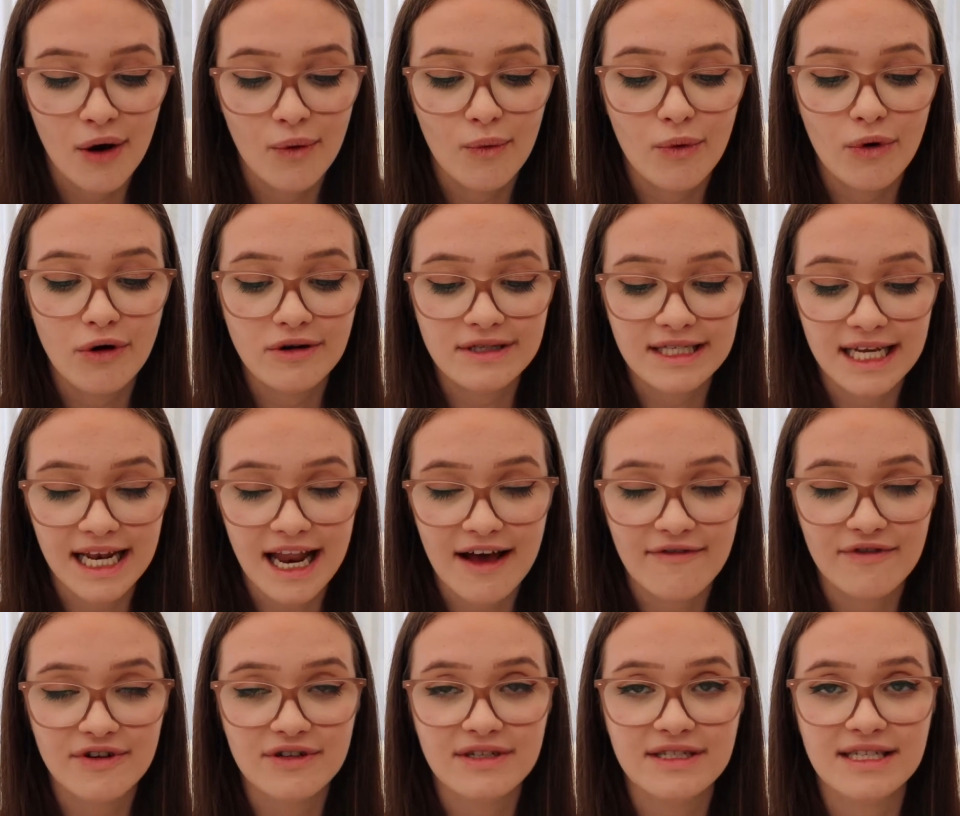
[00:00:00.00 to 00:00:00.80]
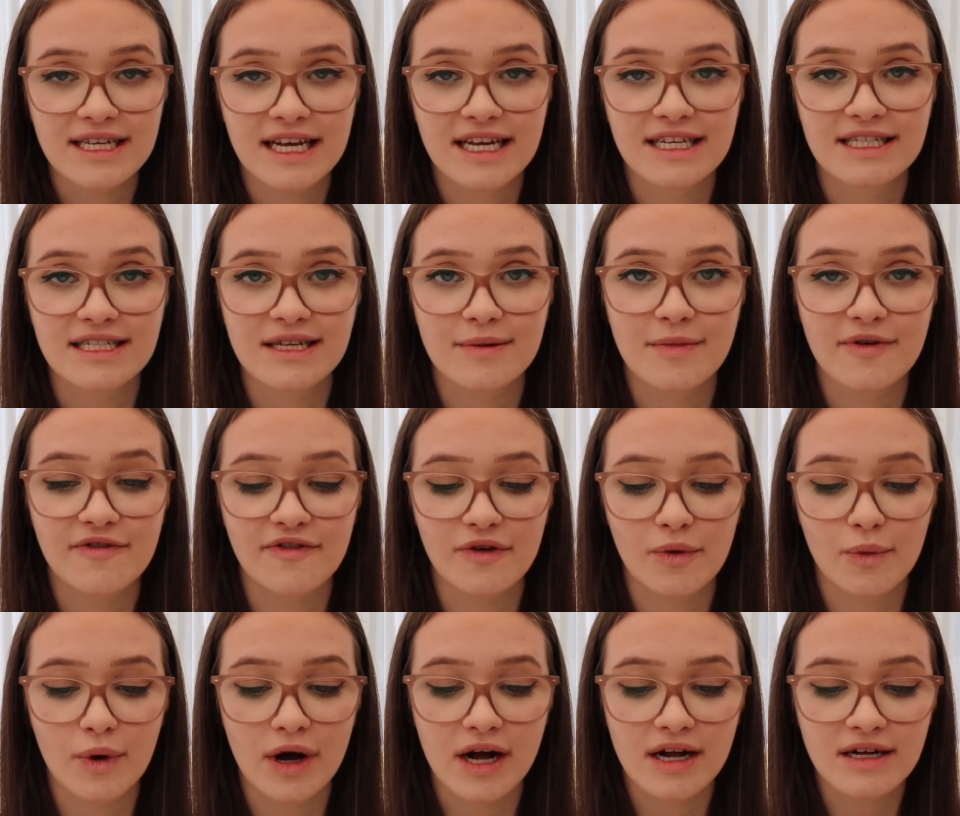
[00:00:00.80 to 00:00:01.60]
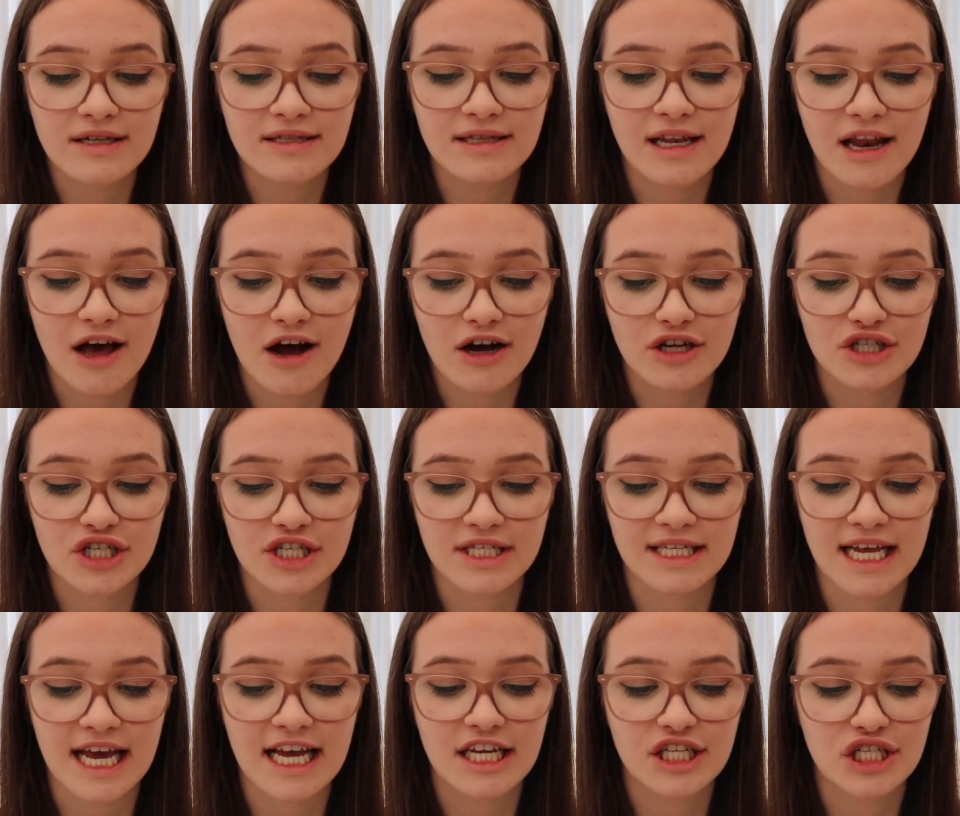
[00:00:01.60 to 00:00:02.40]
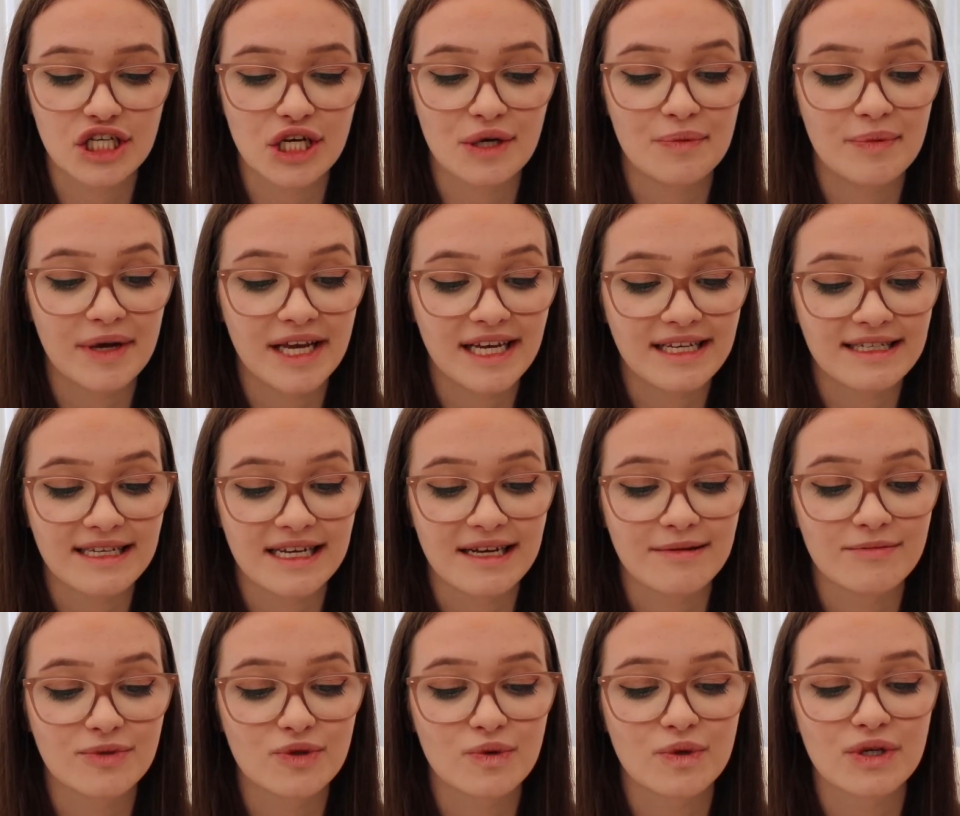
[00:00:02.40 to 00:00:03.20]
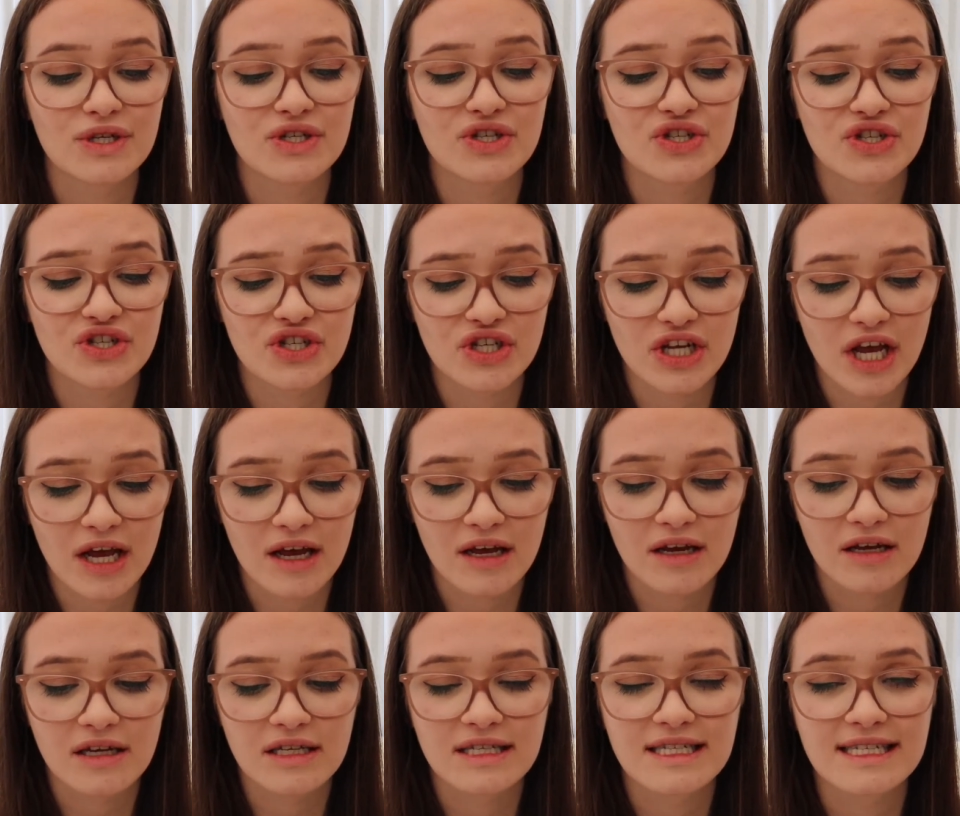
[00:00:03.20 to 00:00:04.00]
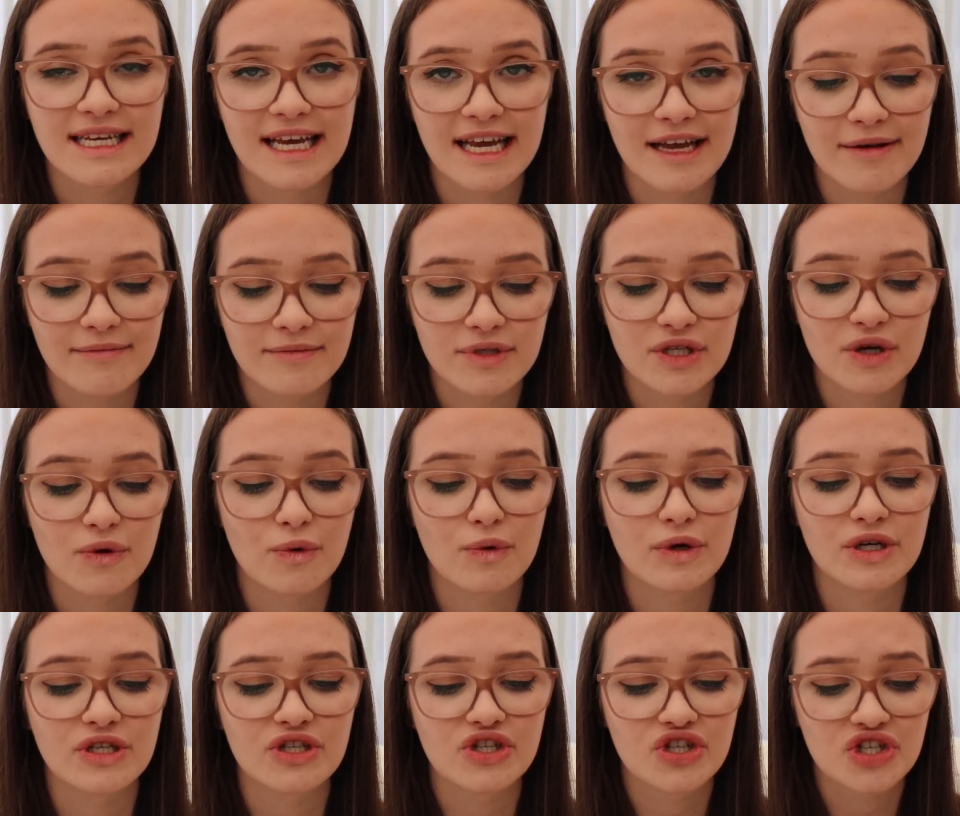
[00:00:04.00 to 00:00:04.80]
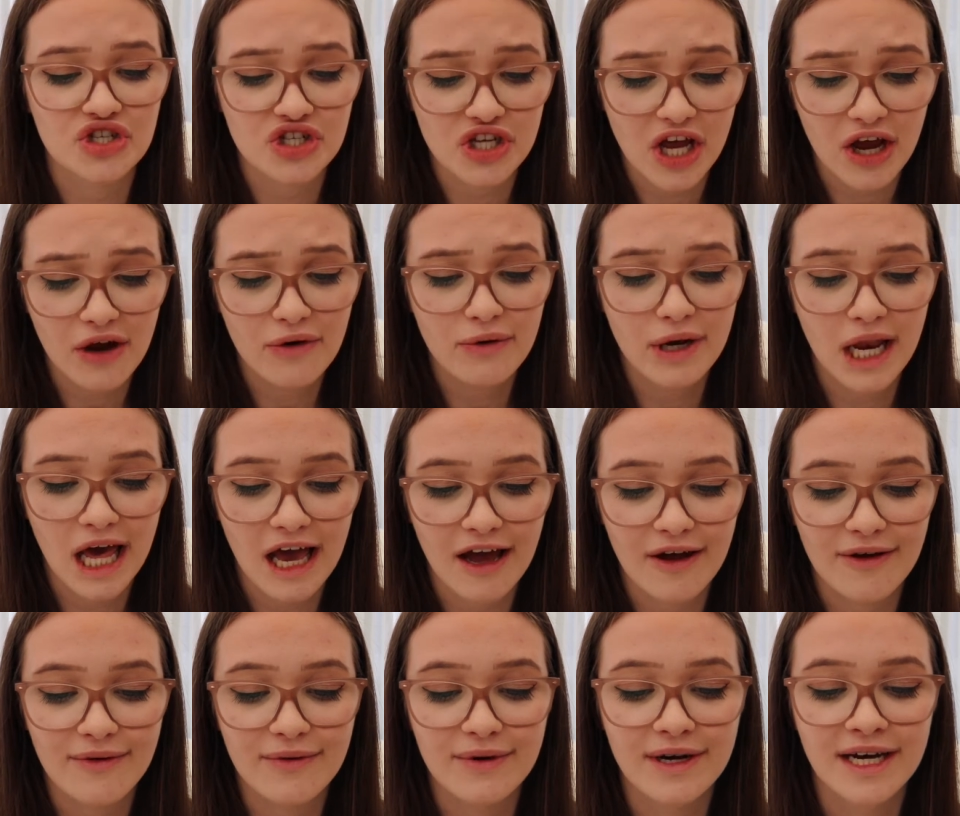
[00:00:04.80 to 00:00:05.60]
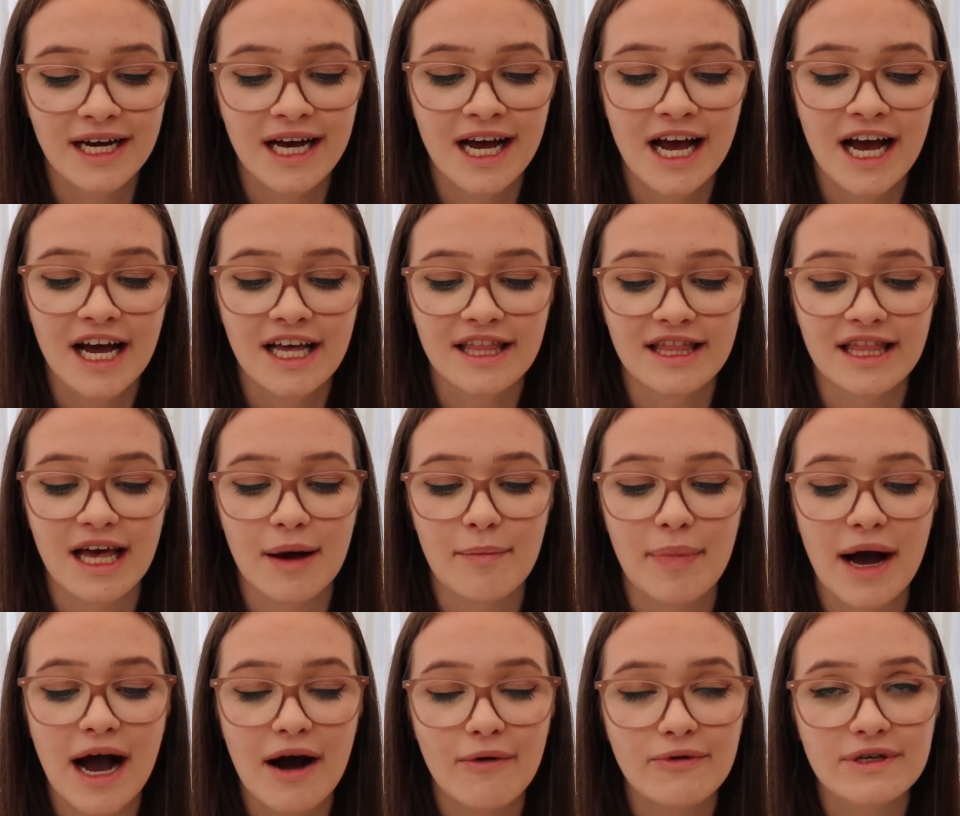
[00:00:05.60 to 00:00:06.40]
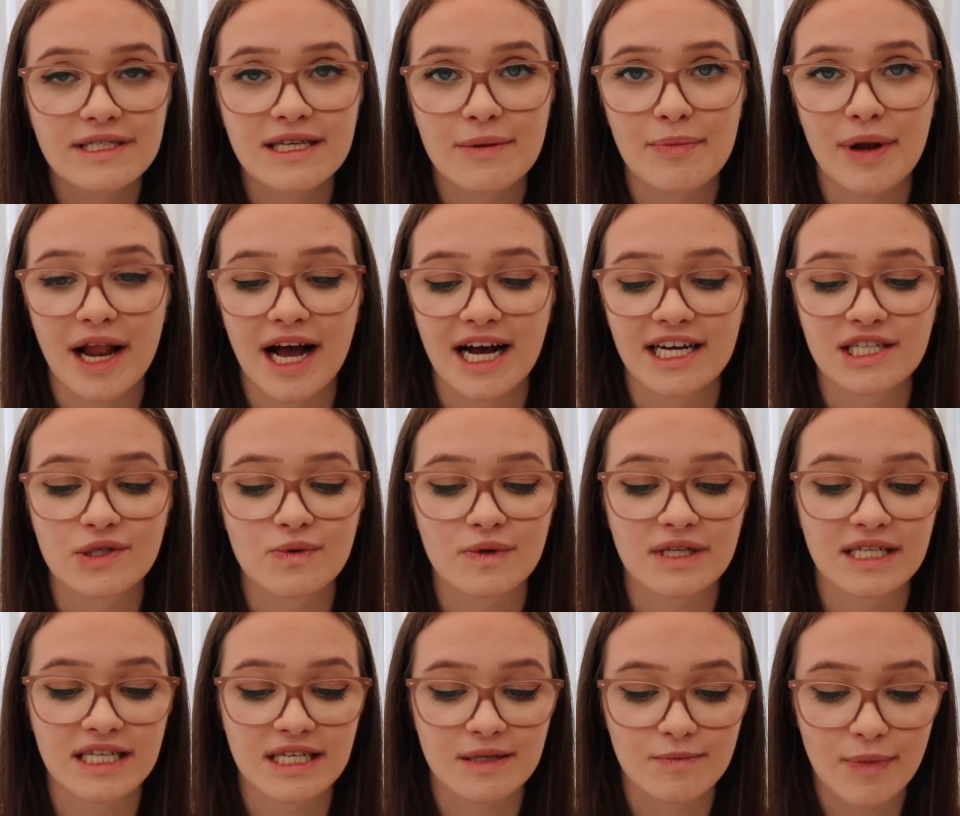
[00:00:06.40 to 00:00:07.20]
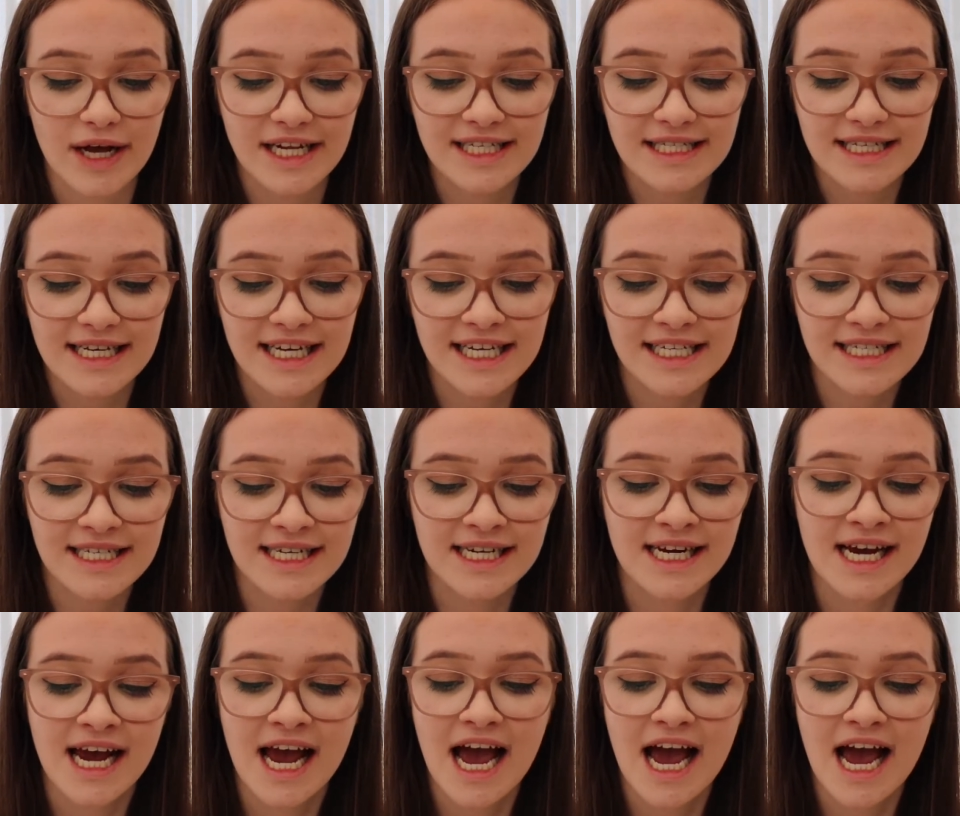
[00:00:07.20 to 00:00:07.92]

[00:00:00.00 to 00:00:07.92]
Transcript: Water levels in some of the world's largest HEP schemes were so low that power supplies were suspended,